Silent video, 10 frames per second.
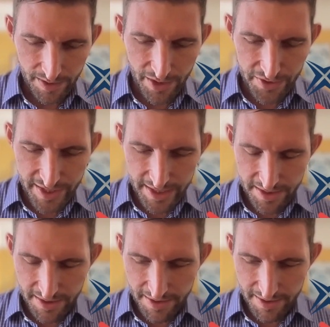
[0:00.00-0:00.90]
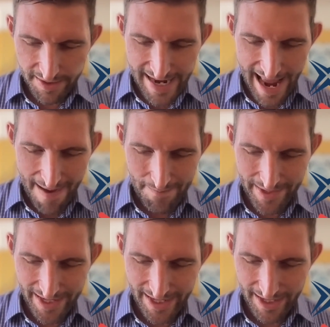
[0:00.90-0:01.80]
there's this
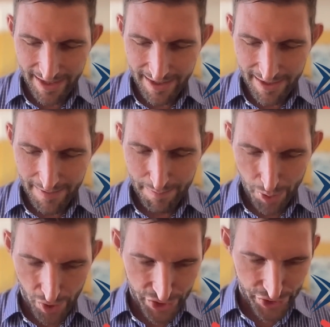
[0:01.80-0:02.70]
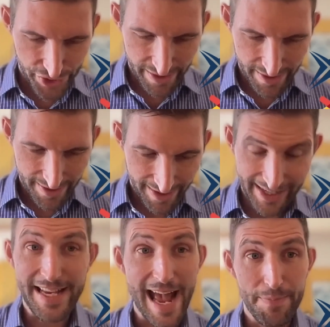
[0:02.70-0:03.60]
tempting push,
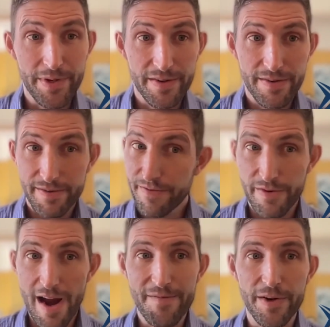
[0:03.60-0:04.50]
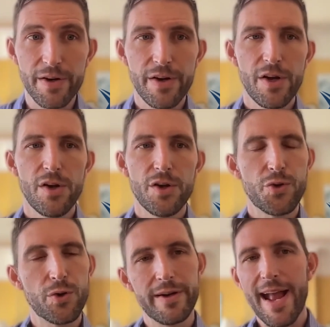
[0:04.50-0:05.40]
and it's happened forever,
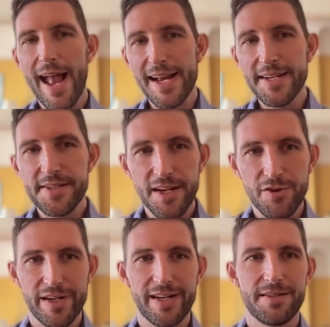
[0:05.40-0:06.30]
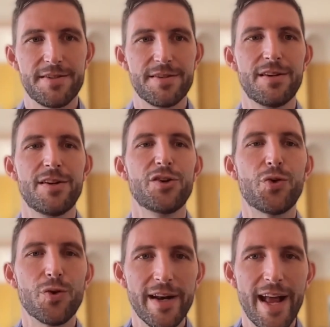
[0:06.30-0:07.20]
toward asynchronous,
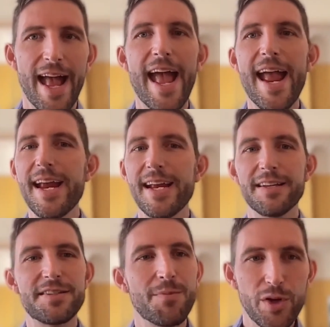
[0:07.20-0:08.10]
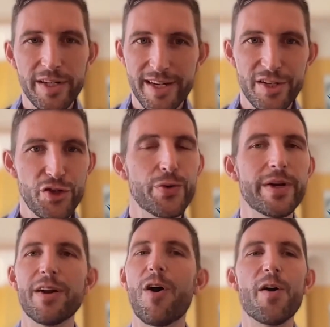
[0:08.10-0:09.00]
toward, hey, someone can
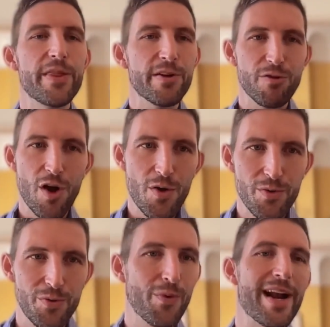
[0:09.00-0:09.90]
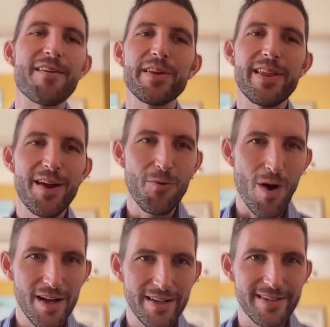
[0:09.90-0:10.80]
do it on their own whenever they
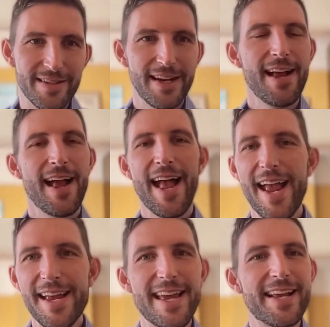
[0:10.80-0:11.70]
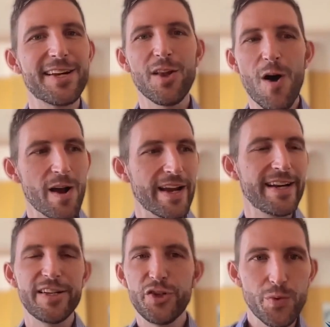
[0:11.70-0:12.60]
want. Hey, they can log
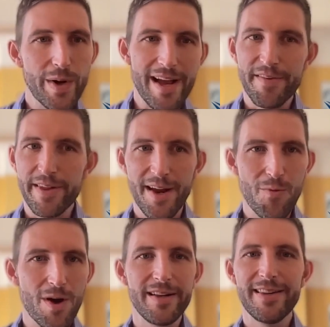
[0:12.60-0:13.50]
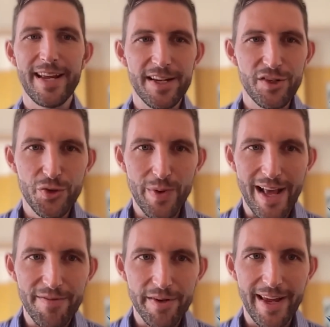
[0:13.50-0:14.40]
in and do whatever they want, and they can do
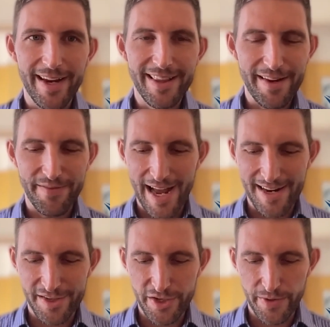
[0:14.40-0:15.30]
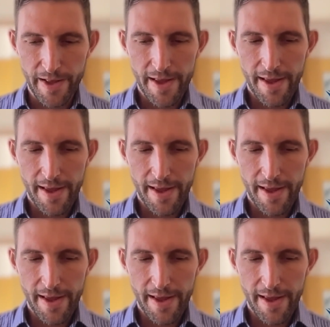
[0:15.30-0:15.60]
whatever they've got to do.